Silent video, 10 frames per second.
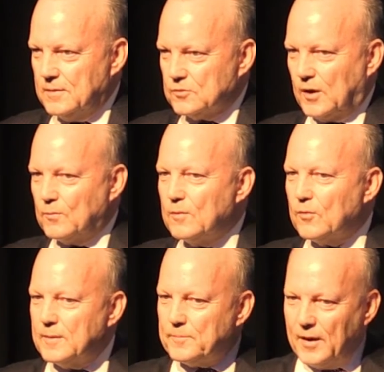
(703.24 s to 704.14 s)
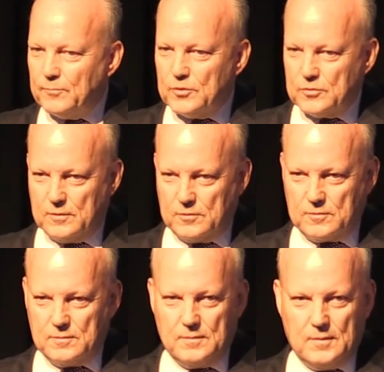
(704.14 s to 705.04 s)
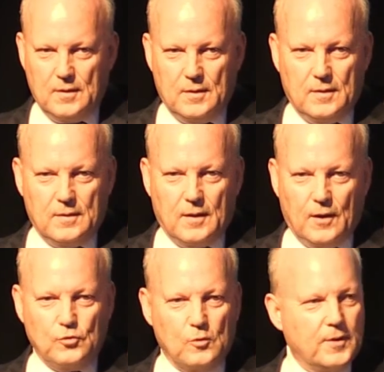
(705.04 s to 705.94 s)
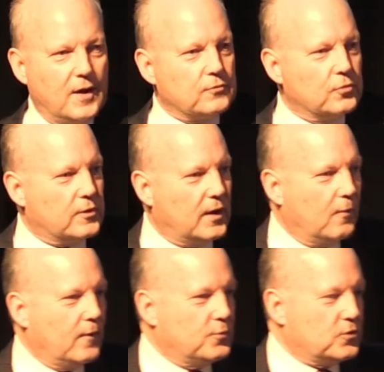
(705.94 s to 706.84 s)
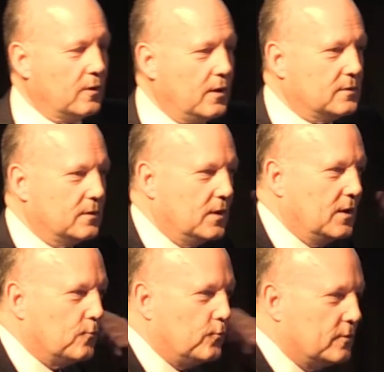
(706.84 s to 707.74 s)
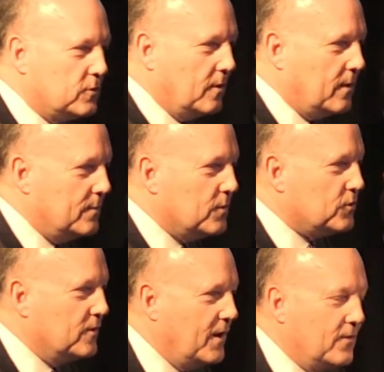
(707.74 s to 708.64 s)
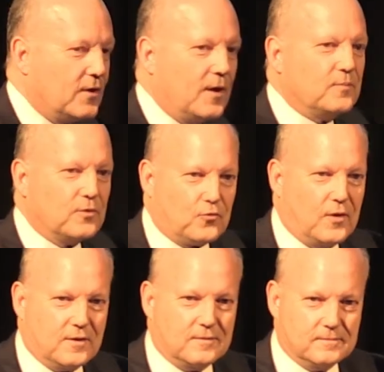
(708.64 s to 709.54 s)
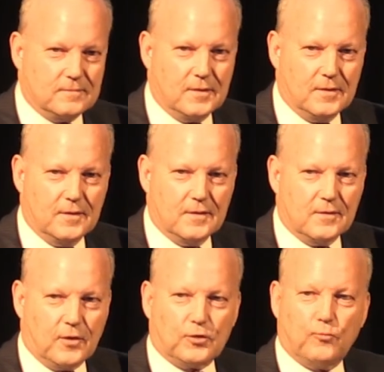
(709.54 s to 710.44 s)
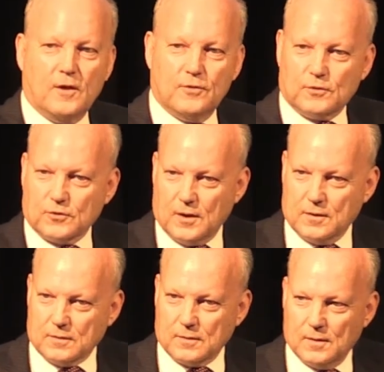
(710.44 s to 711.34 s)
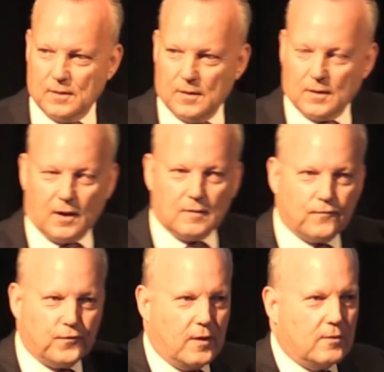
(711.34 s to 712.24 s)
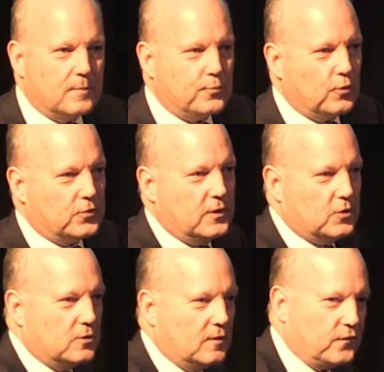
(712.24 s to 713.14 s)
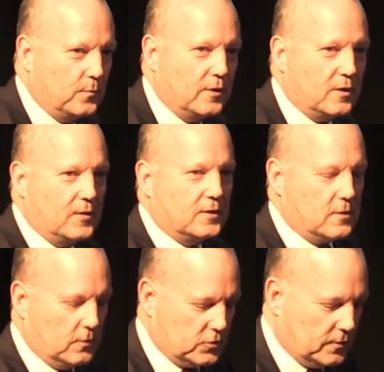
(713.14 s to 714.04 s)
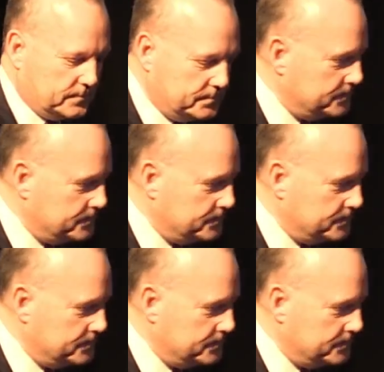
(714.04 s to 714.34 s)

So we will then publish this. And you'll be able to look at our website in real time and see how the government's tracking. That's where this is heading. And a very important initiative for me around culture.